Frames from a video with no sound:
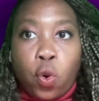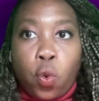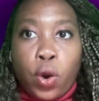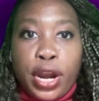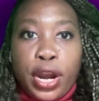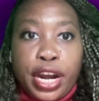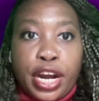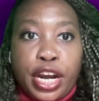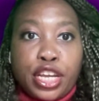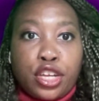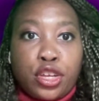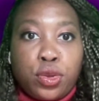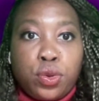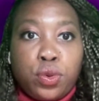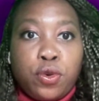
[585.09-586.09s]
where
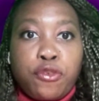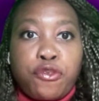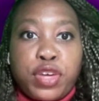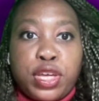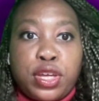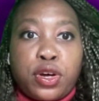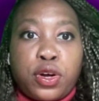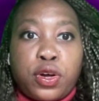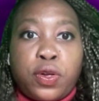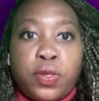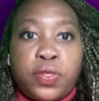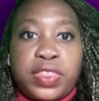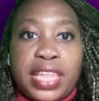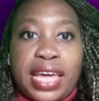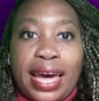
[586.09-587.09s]
you
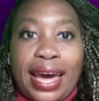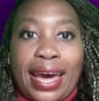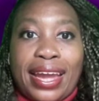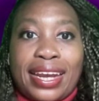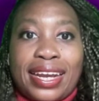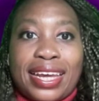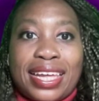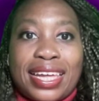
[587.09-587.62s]
feel that